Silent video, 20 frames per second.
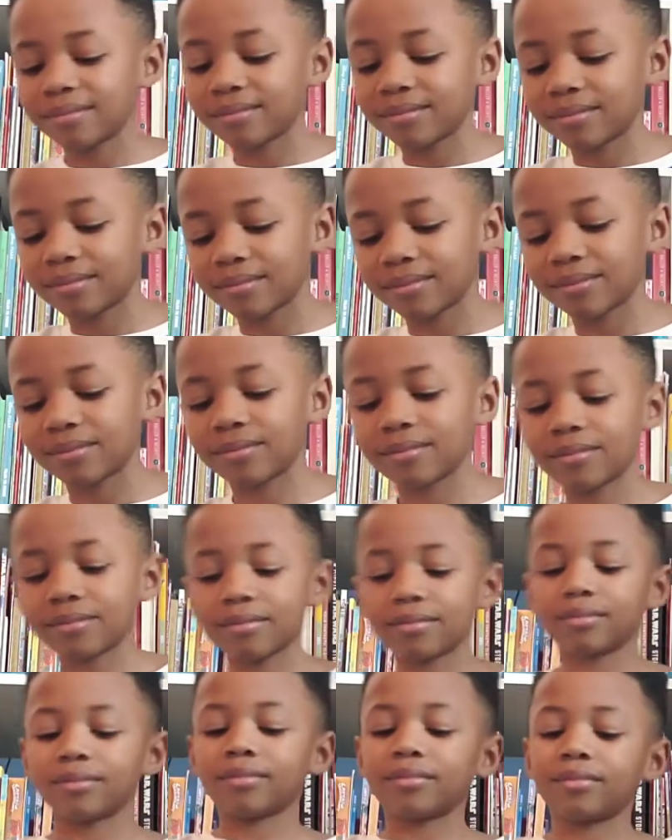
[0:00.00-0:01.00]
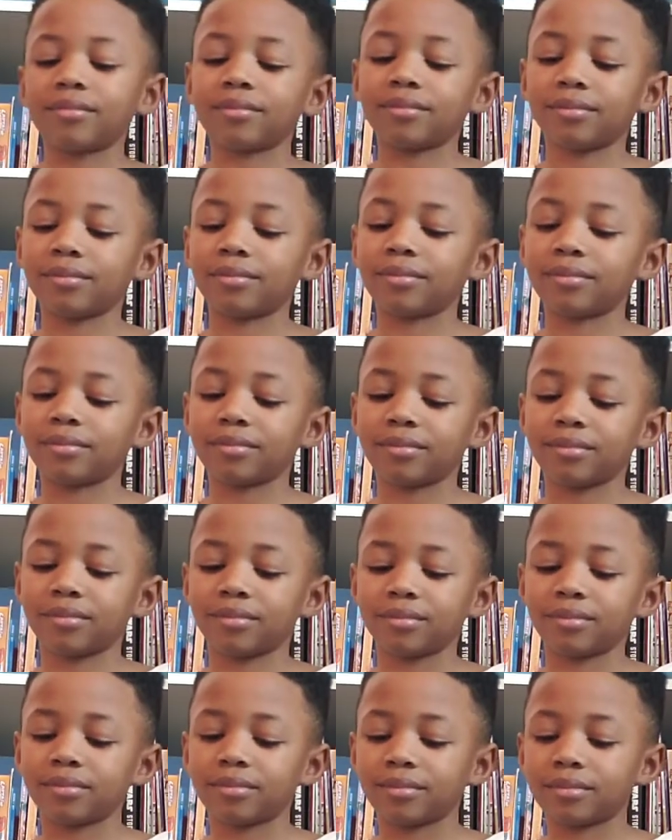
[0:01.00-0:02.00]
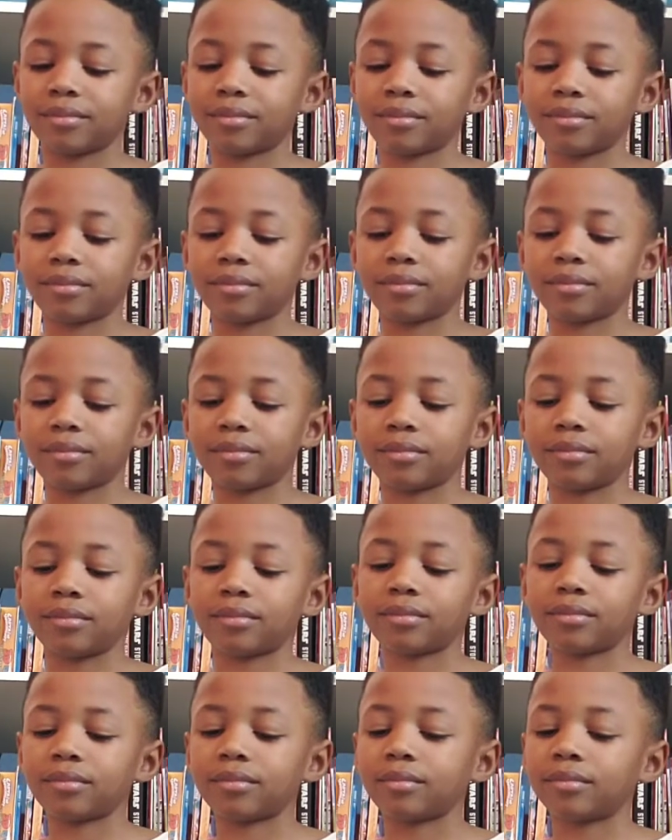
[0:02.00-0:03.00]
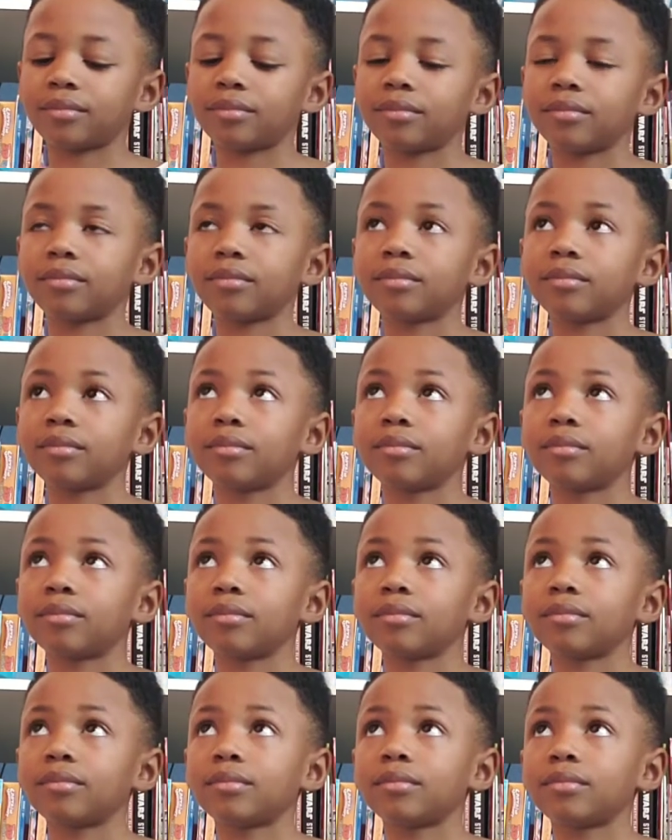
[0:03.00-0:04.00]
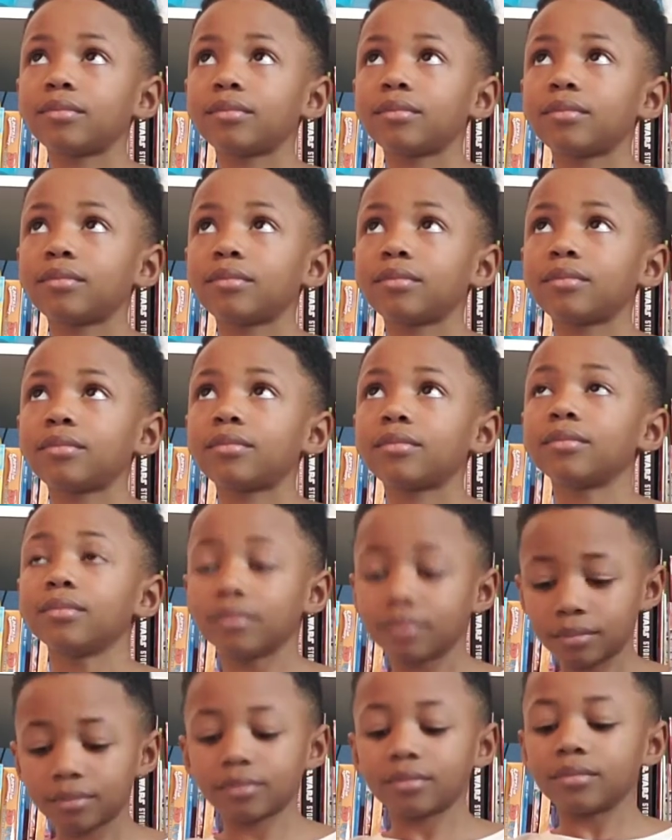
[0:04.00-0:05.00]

(silence)